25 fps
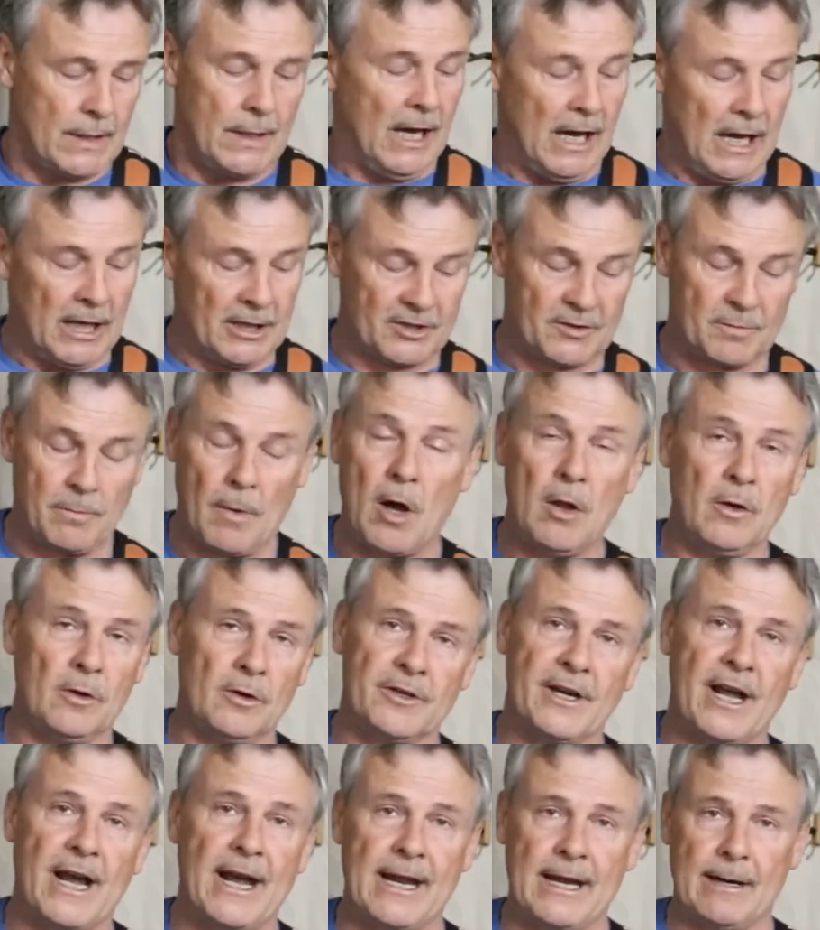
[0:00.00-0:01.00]
a smaller
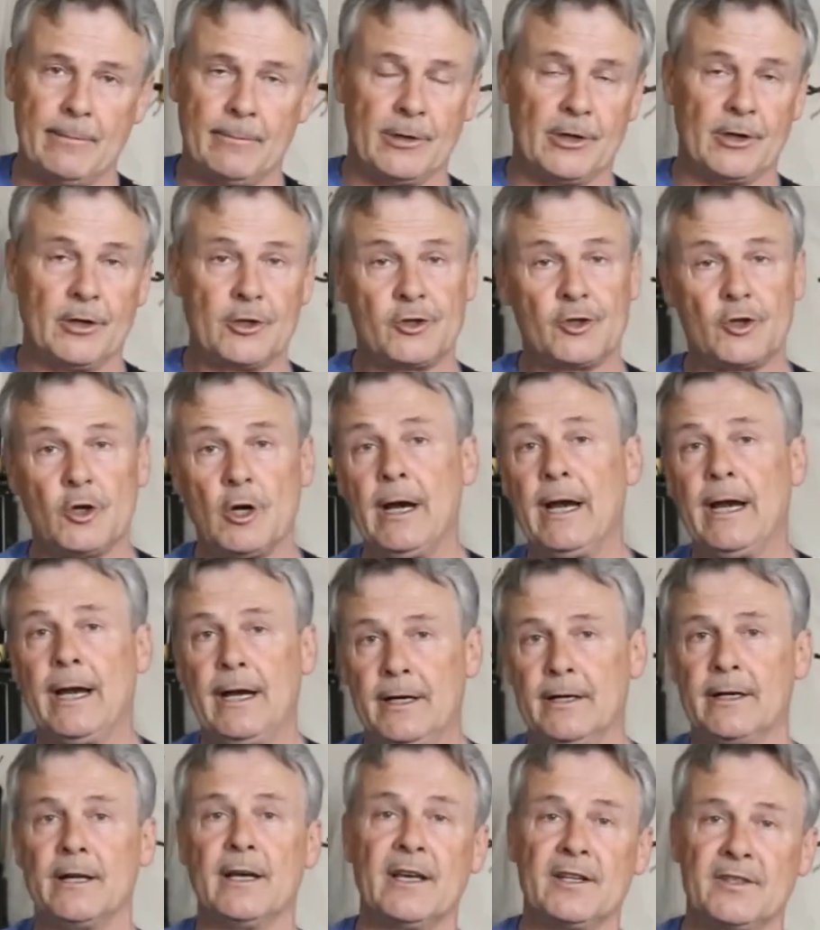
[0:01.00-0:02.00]
diameter string
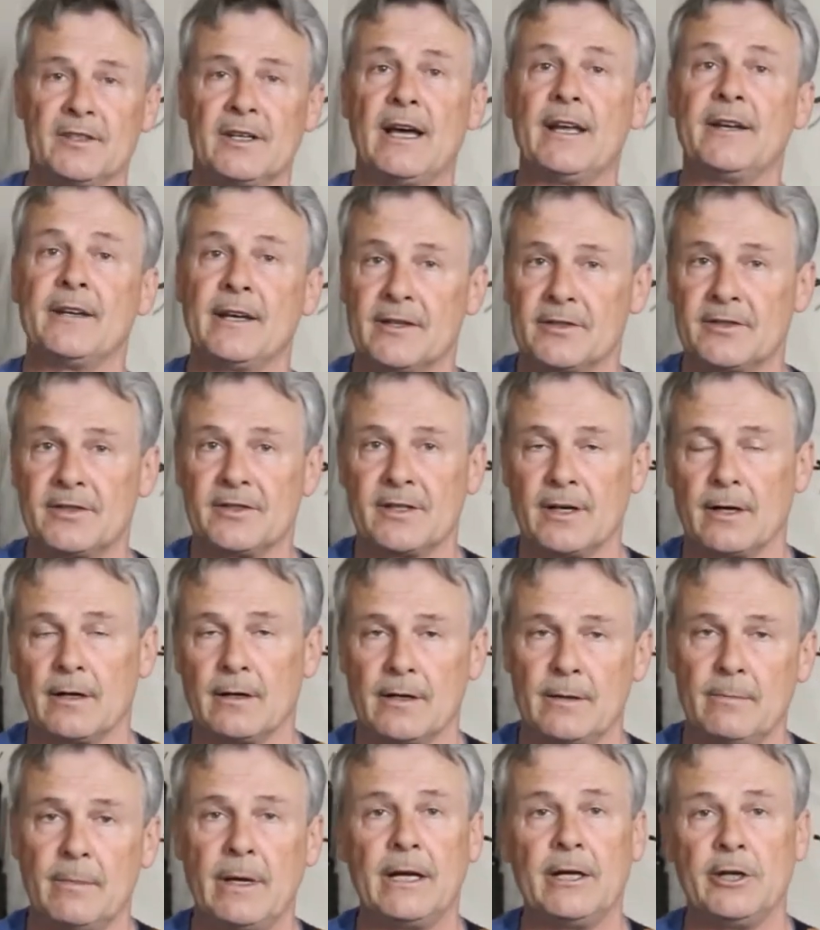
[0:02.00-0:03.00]
does not
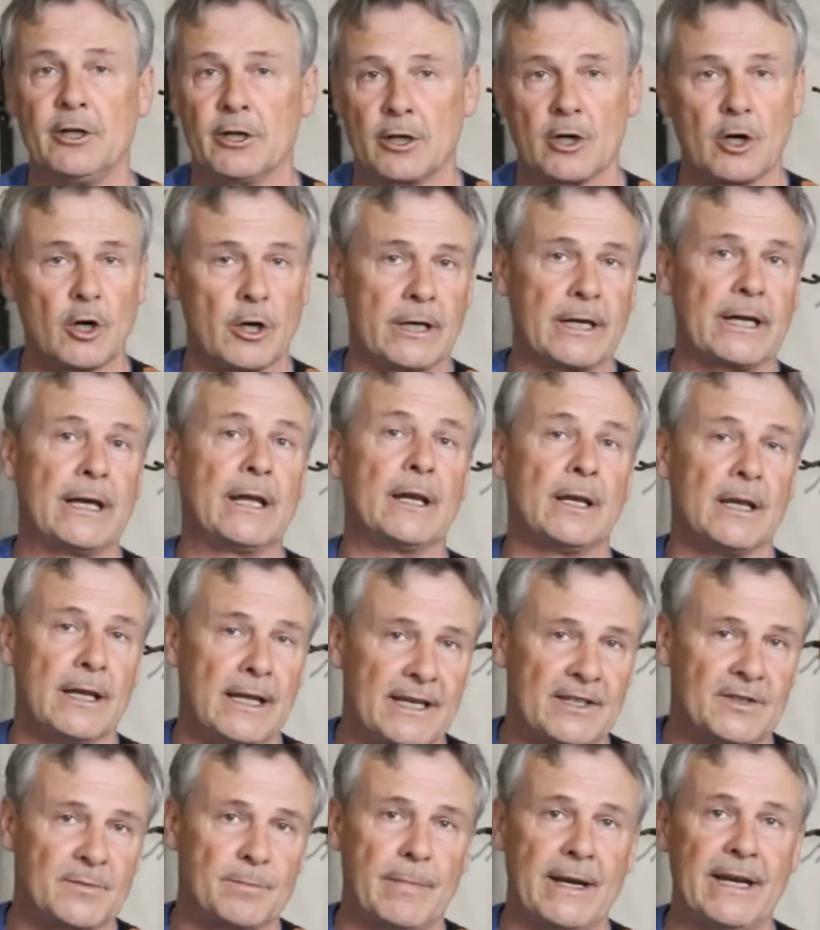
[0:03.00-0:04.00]
necessarily mean you're going to get
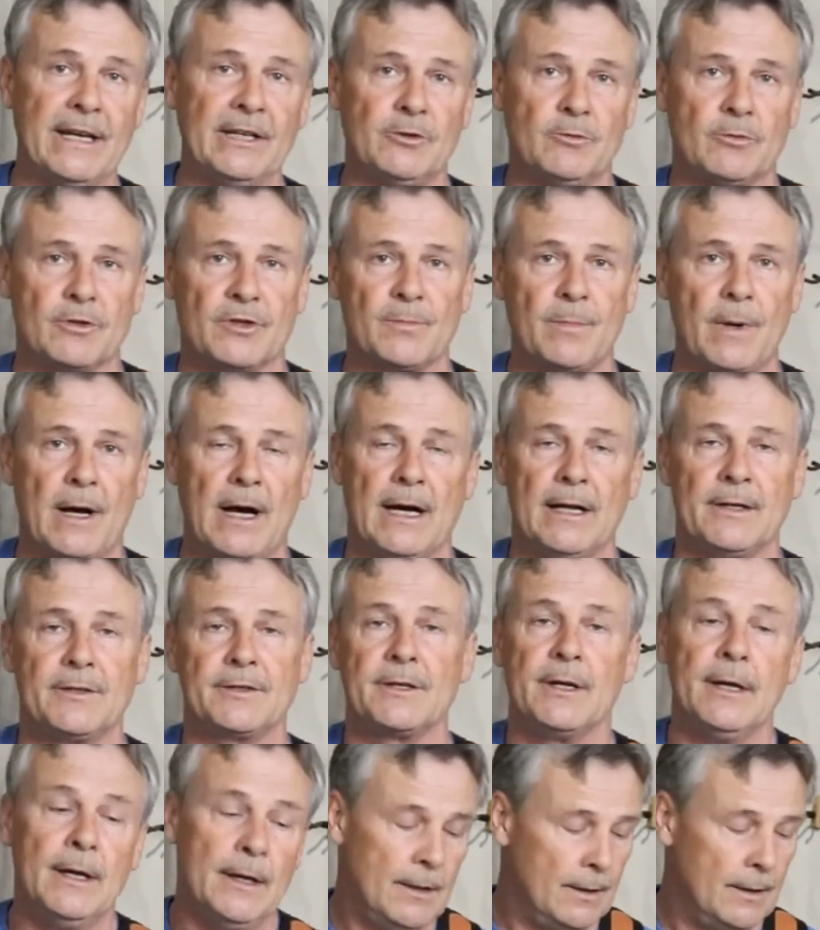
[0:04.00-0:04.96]
less bass response.